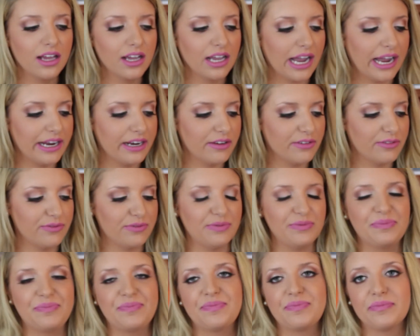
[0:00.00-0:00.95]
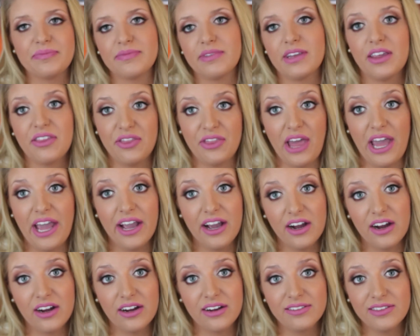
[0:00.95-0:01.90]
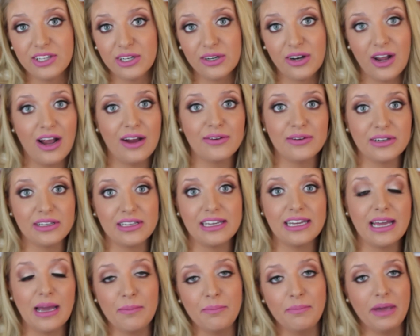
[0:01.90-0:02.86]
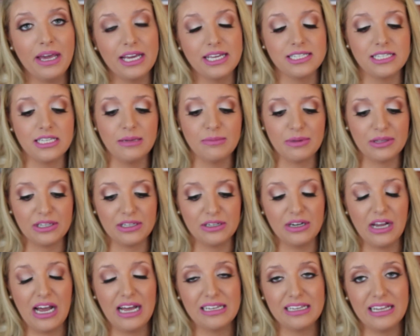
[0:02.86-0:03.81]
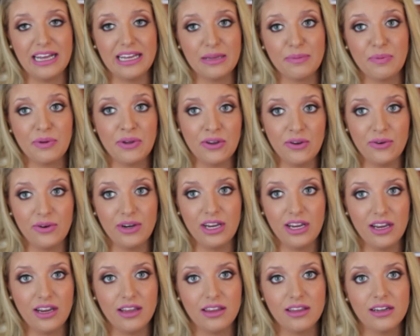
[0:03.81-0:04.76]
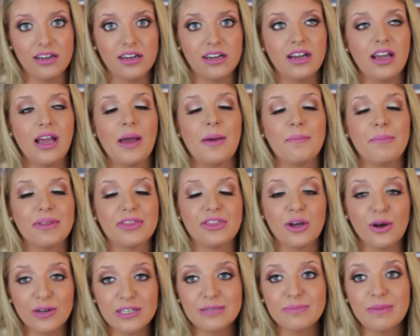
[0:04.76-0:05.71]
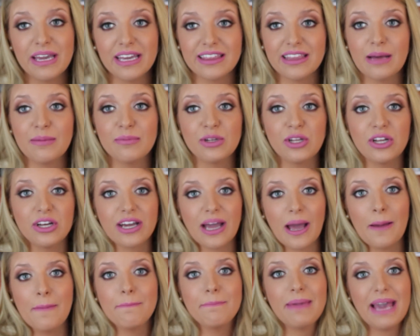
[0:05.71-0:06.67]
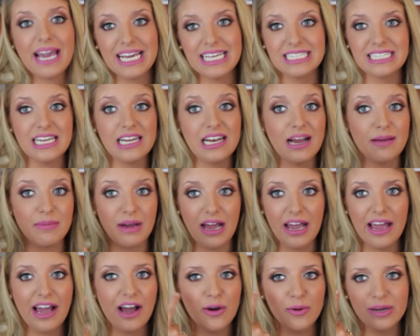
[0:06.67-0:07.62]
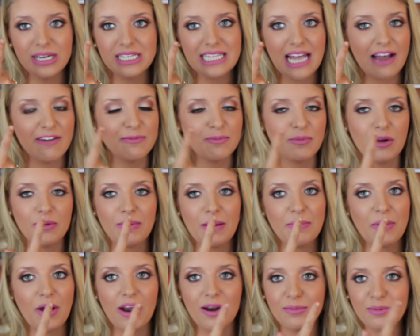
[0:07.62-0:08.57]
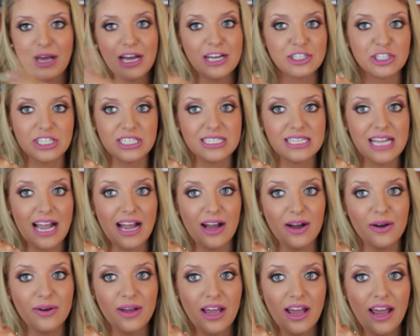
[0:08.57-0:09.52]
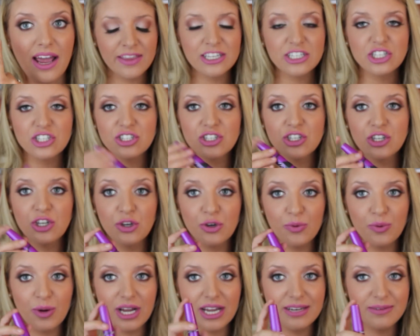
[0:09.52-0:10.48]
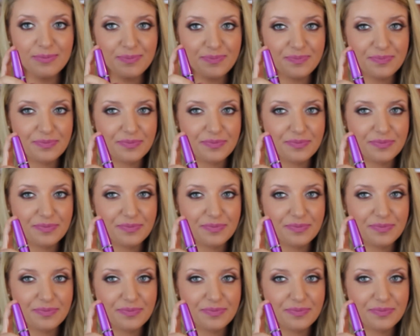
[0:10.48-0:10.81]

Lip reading: kind of there. They're not really amazing, but they're not like puny either. But those make them look amazing. I always have them on my bottom lashes now. And this new one,